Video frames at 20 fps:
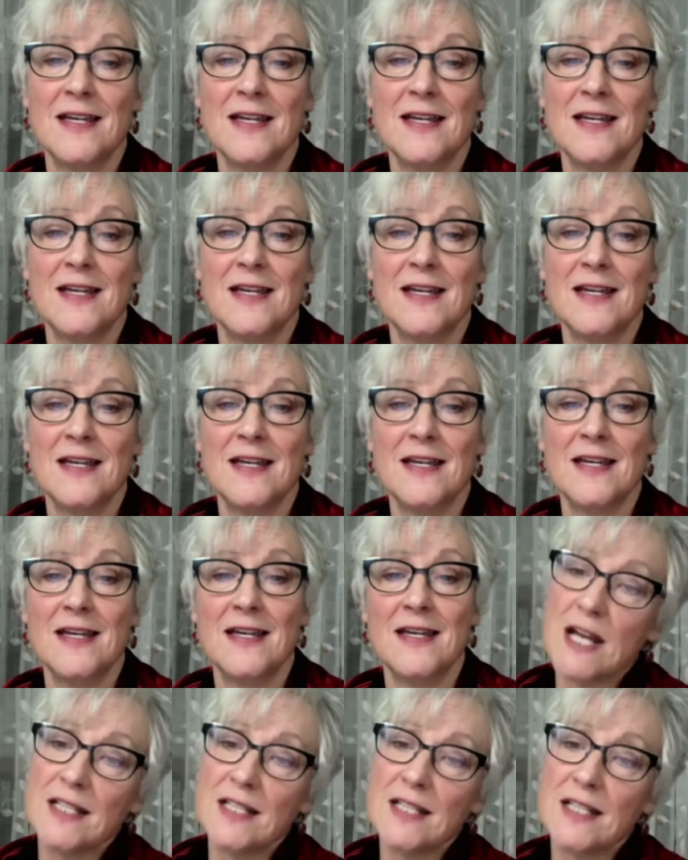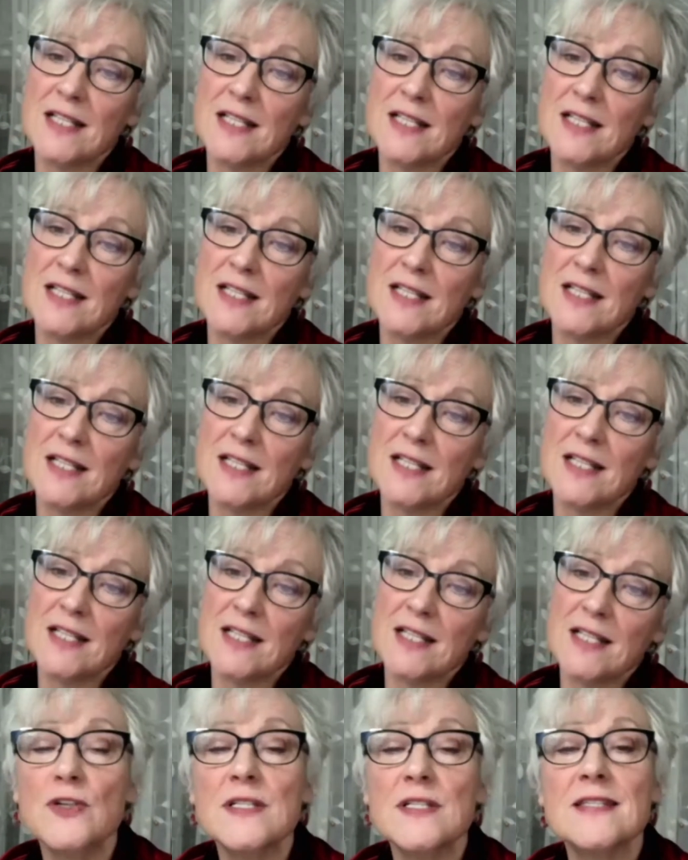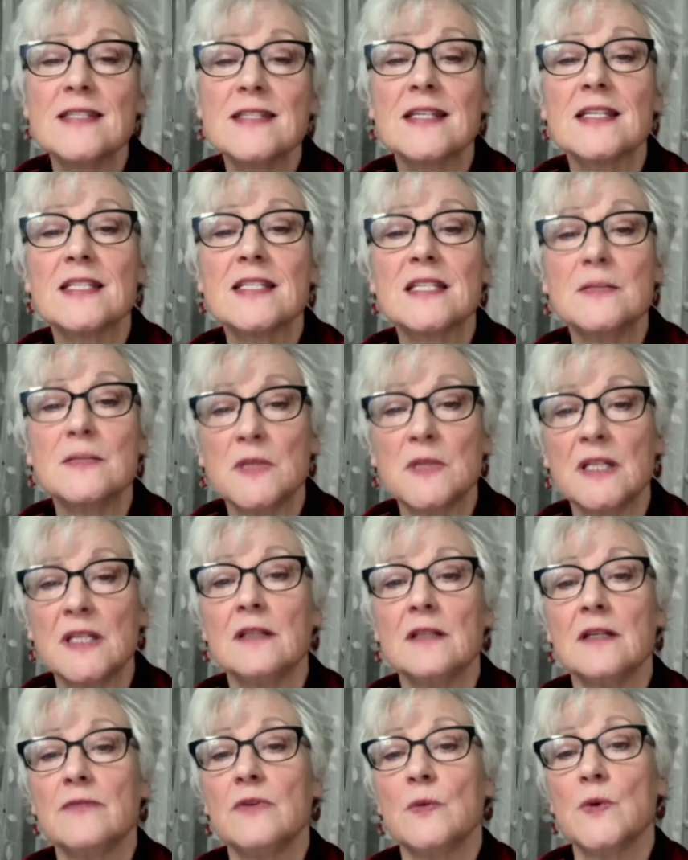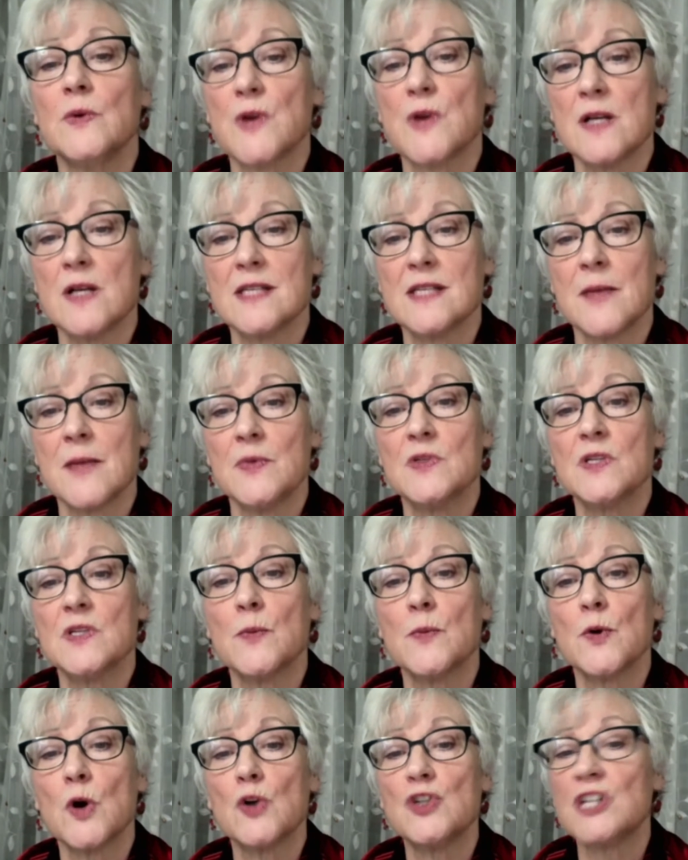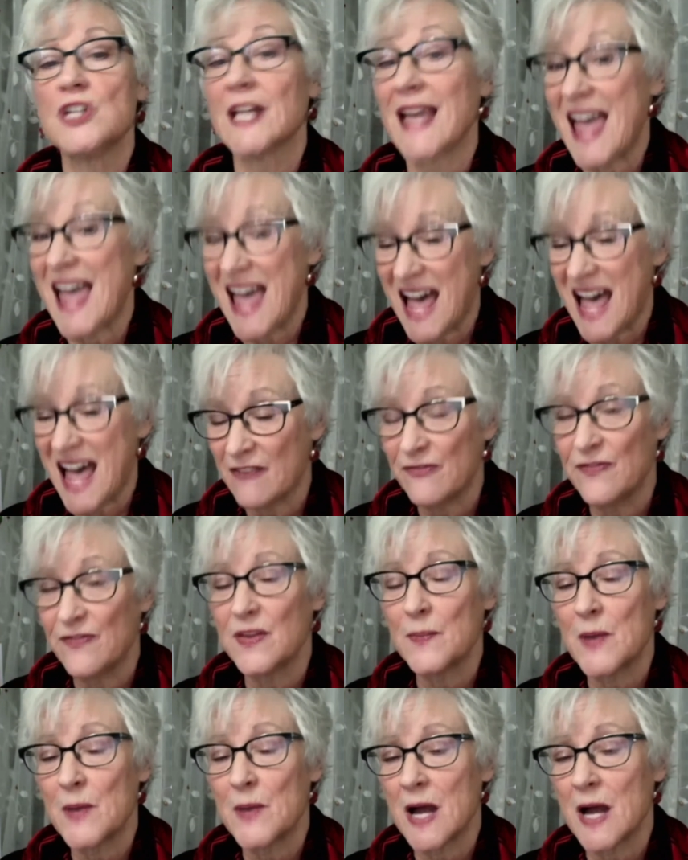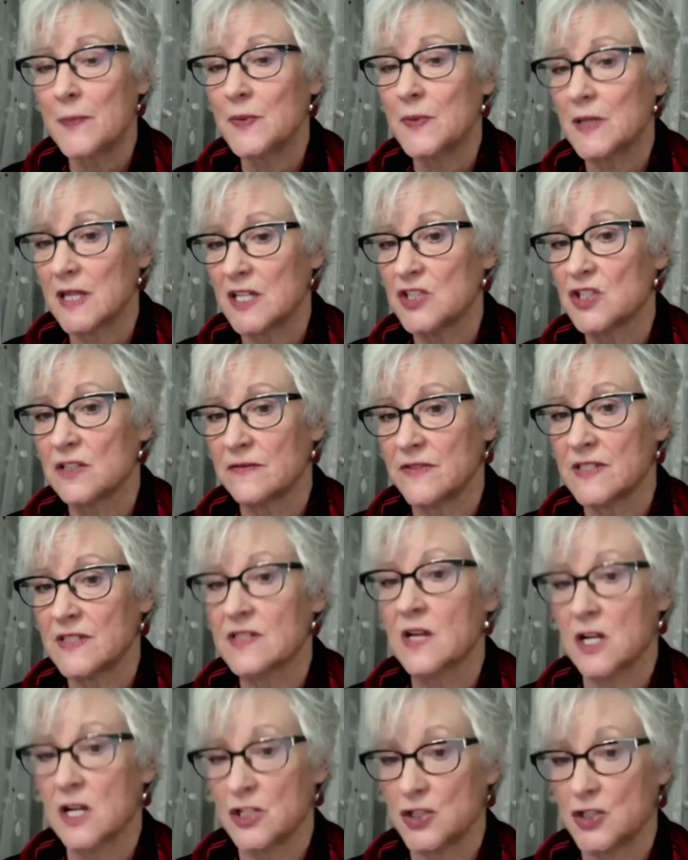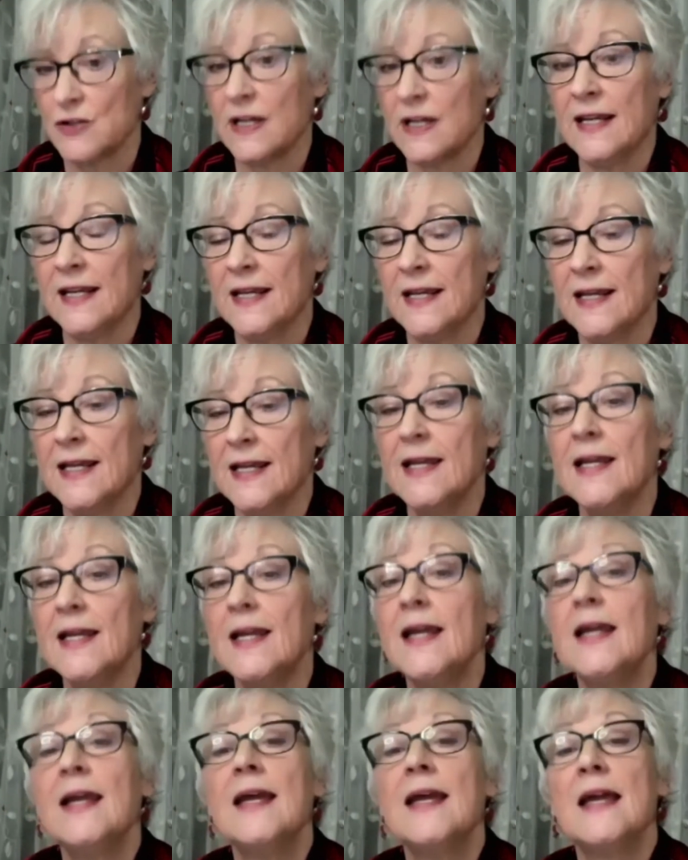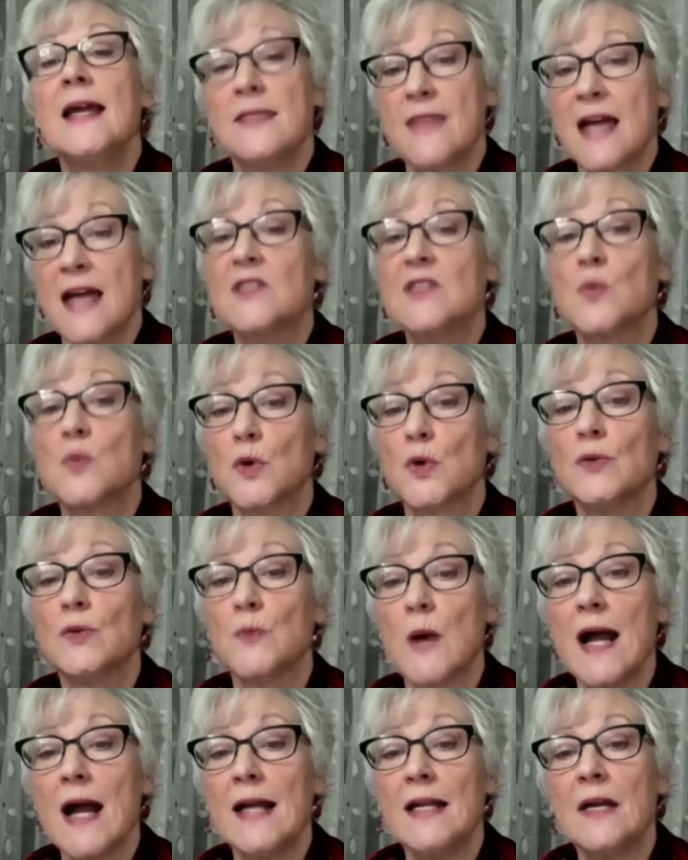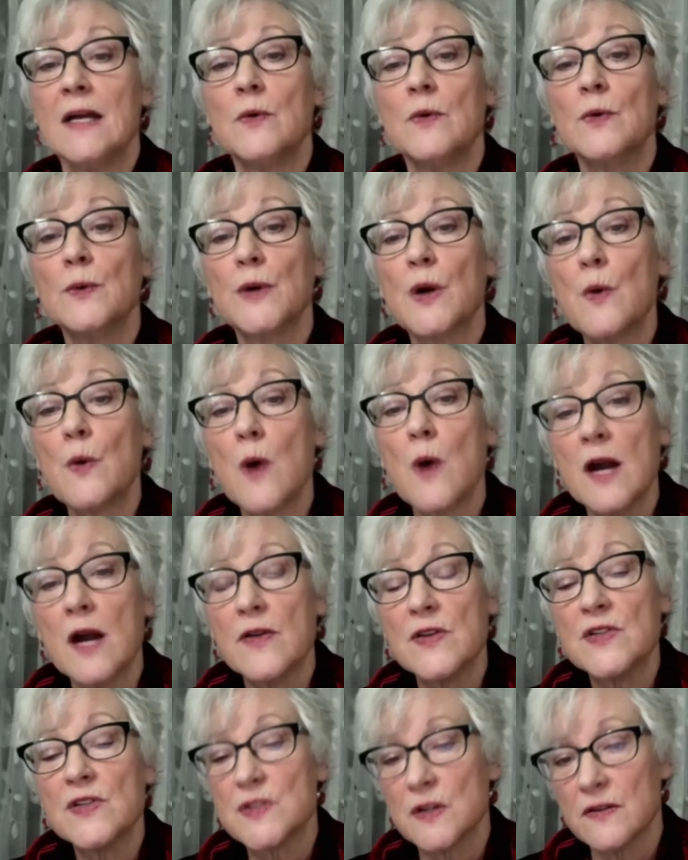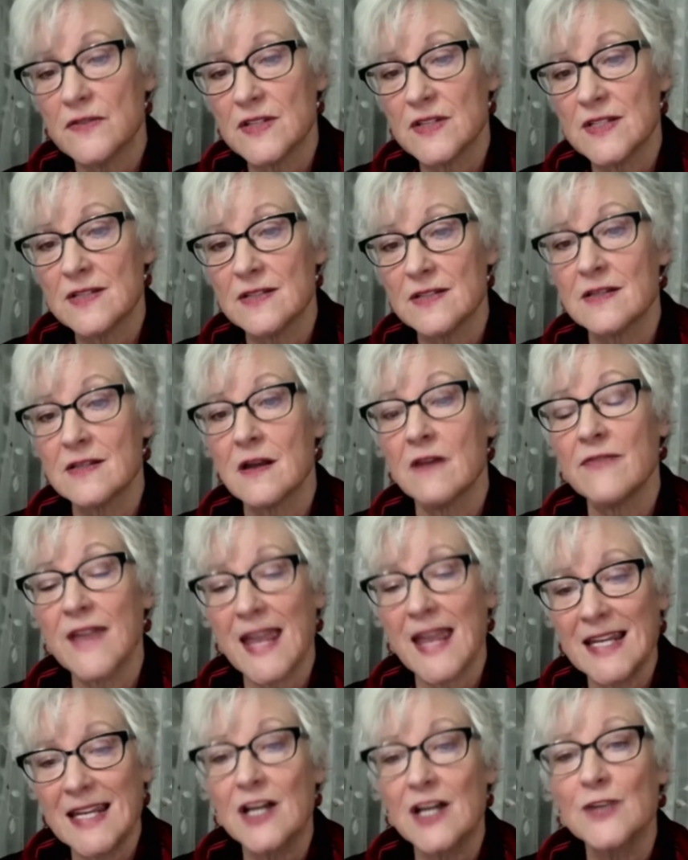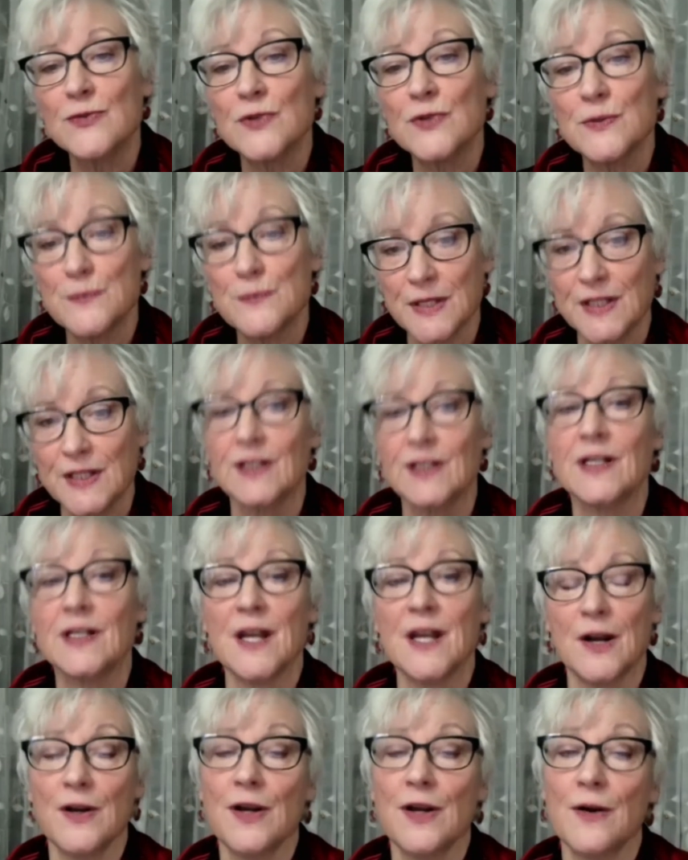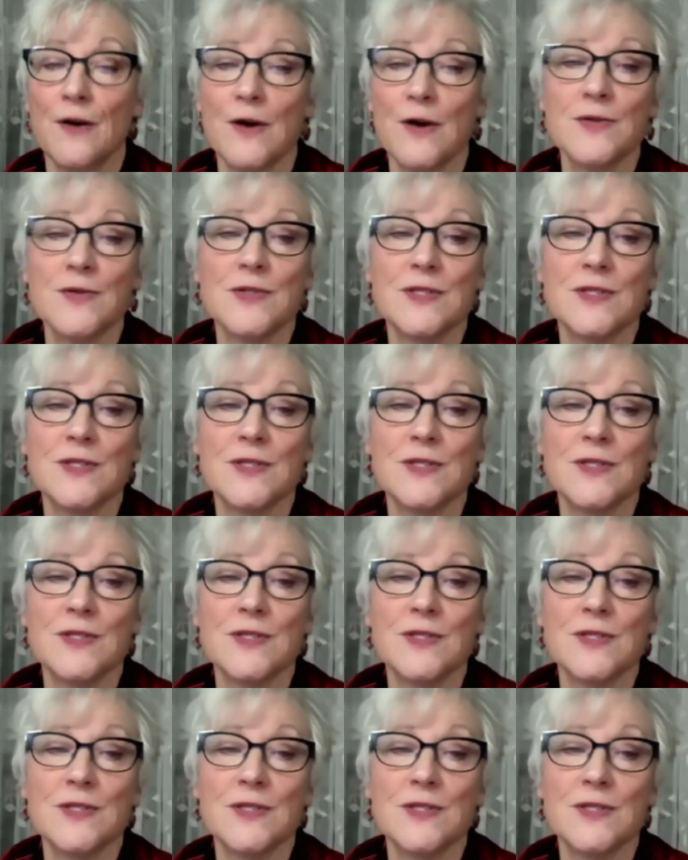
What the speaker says: It's projected that there will be 160 million living with Alzheimer's, approaching half the population of this country. And that's worldwide, and will require the services of 800 million care heroes.